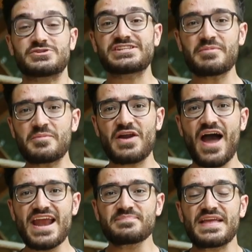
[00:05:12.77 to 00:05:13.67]
step number
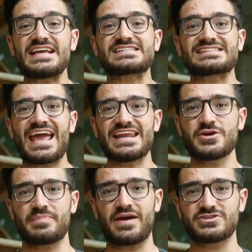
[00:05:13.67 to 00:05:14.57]
9 is landing
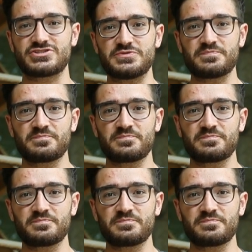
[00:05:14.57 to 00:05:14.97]
your parachute.